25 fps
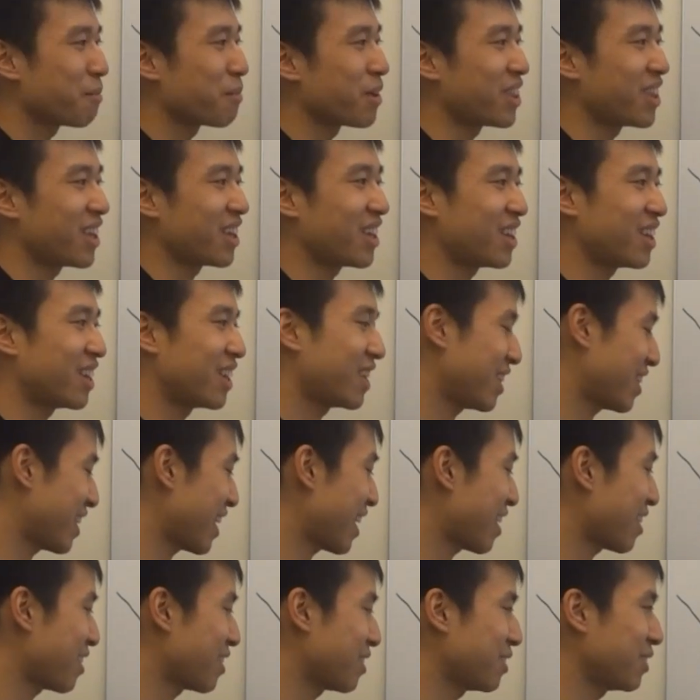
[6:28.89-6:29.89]
But then
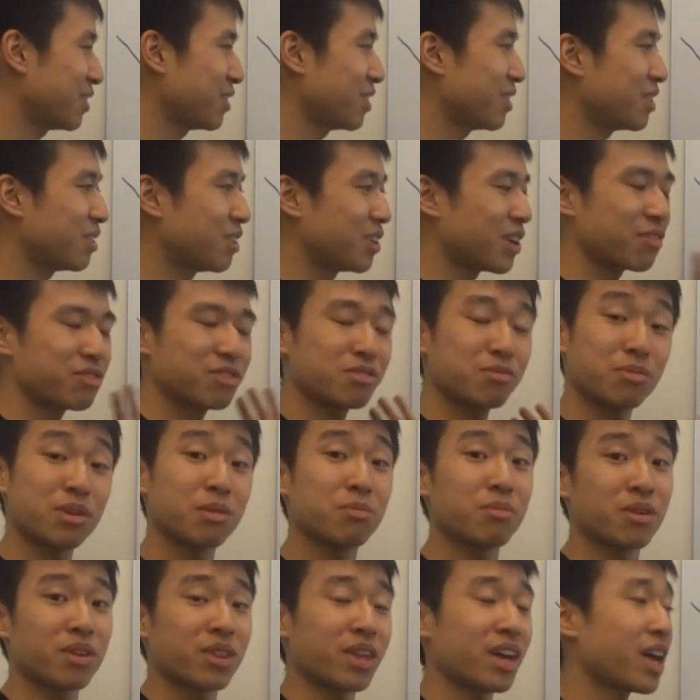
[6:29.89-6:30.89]
now you have to
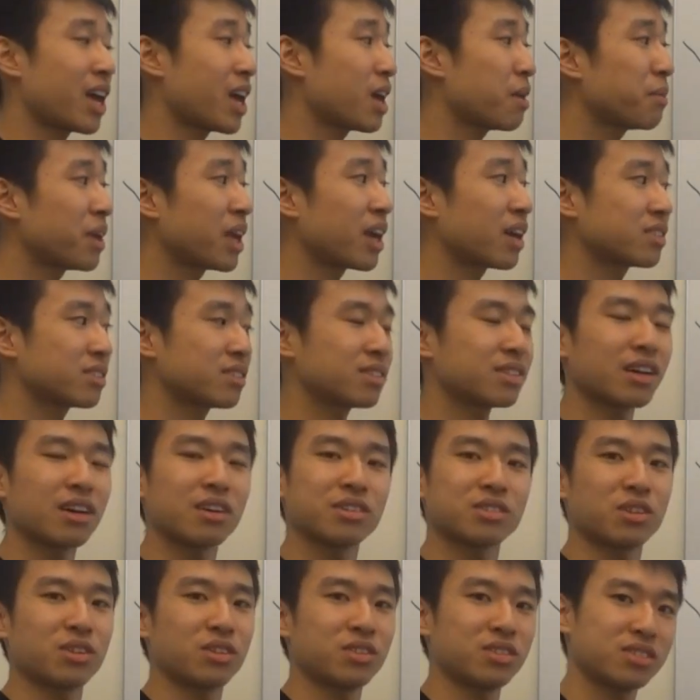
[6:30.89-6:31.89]
remember that
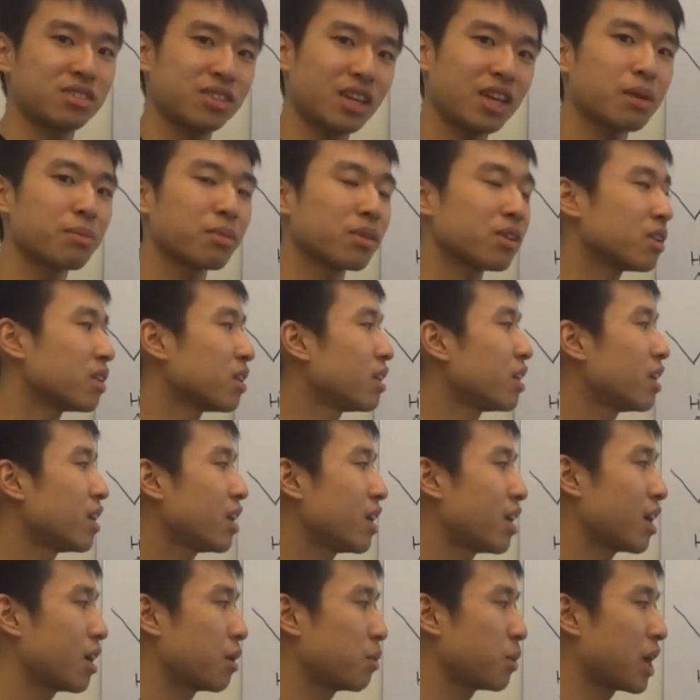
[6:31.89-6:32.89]
hemiacetals are unstable,
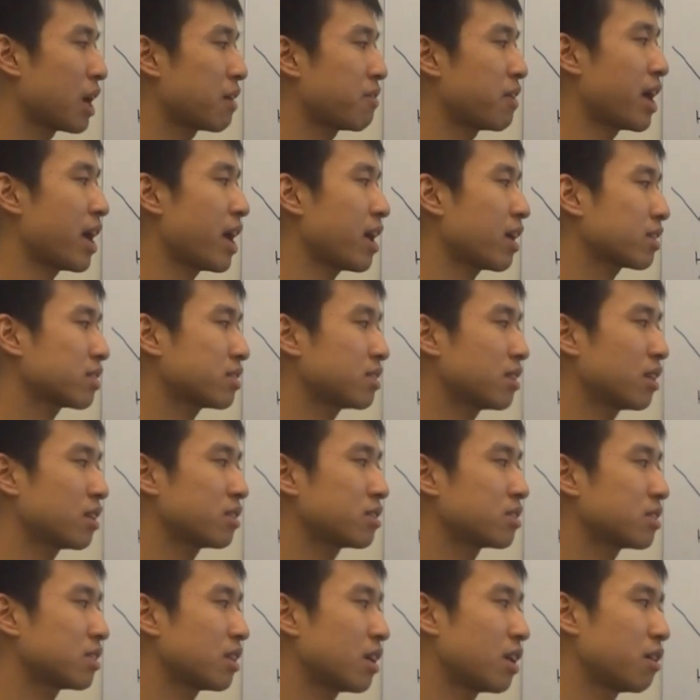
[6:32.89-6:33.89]
and we have an
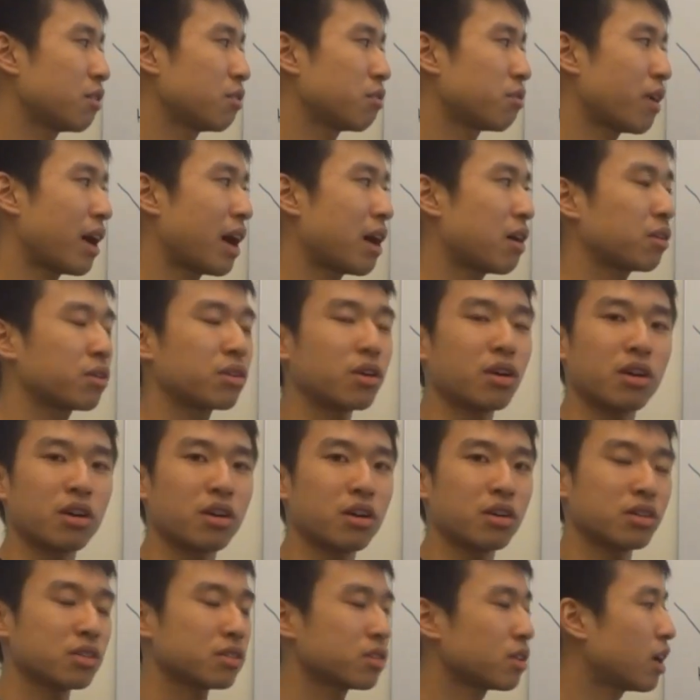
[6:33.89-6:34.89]
excess of
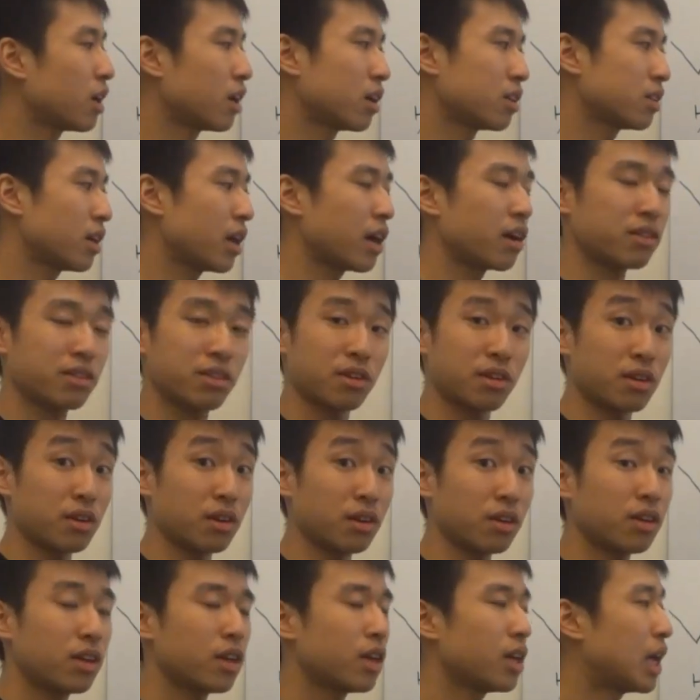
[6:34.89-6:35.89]
alcohol uh,
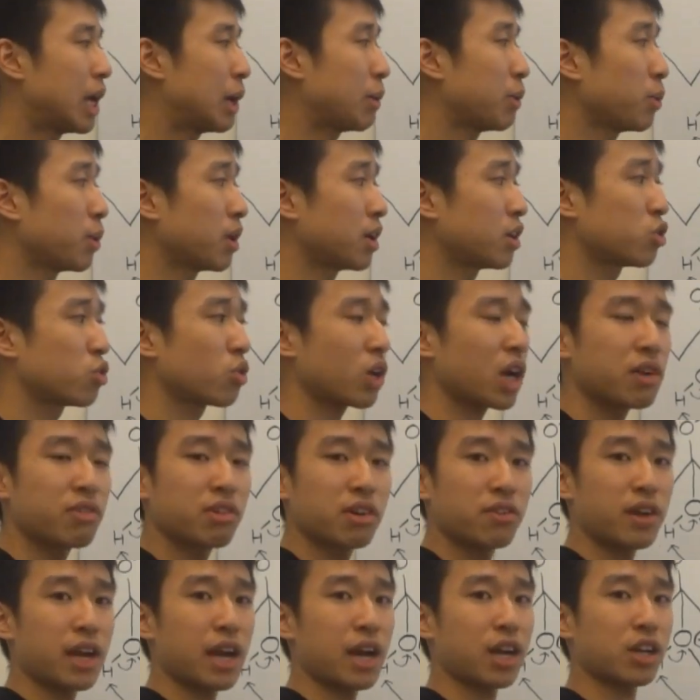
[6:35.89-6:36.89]
alcohol, and we want to drive
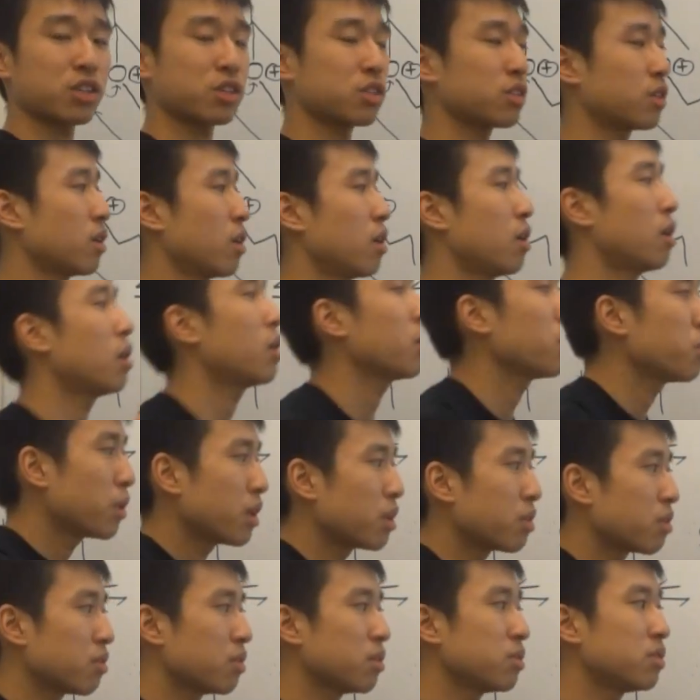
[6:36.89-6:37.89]
our reaction all the
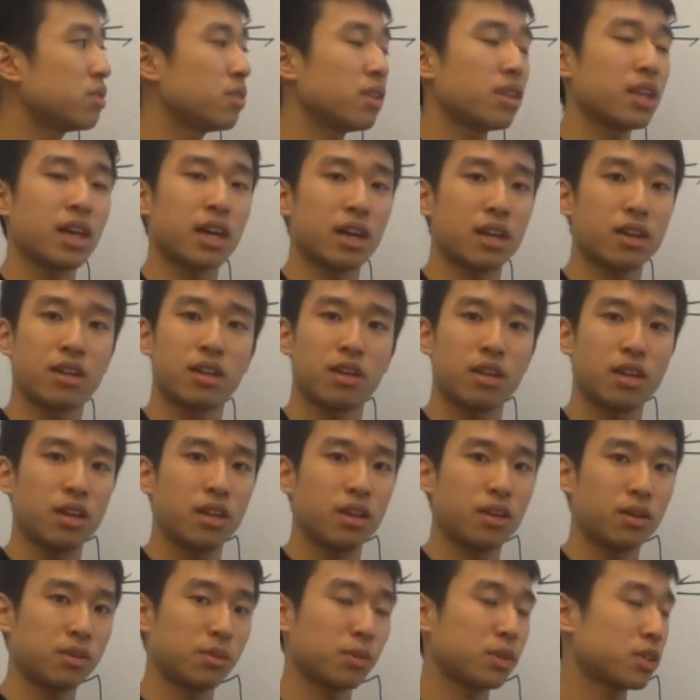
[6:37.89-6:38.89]
way through to the end,
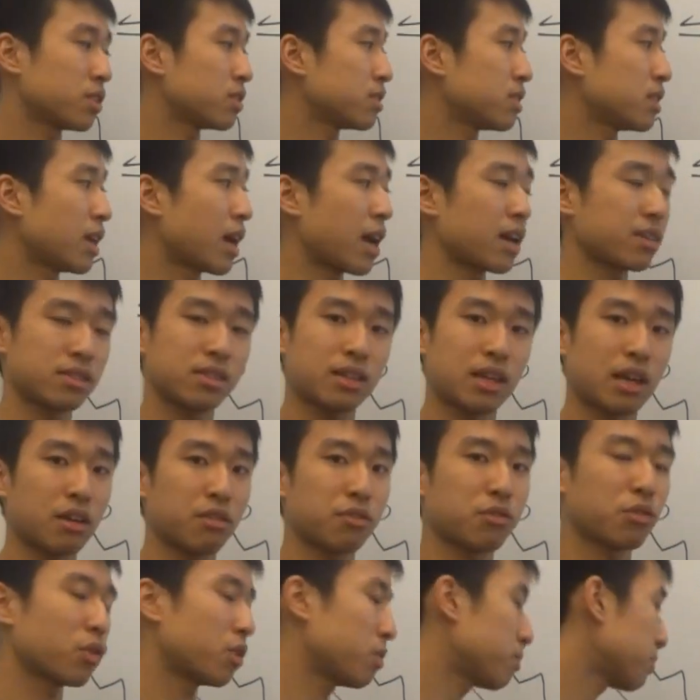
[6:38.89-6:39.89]
which is the acetal
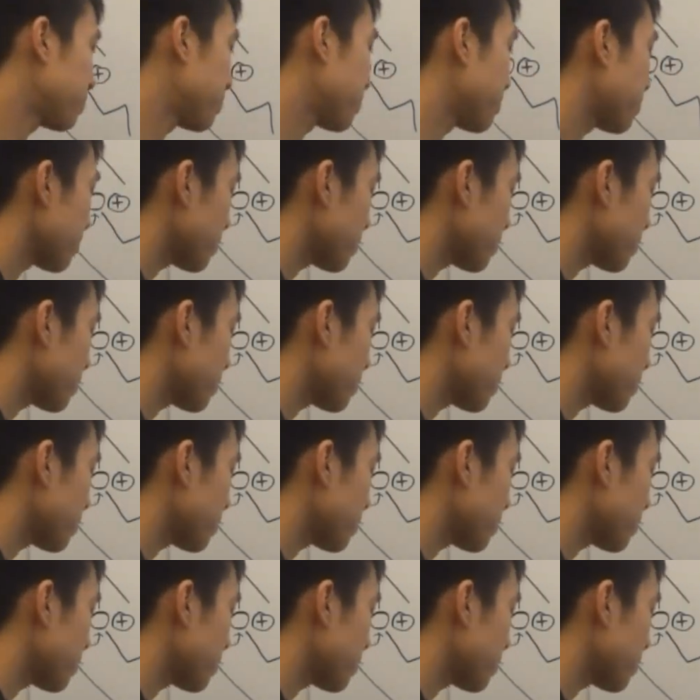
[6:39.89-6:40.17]
form.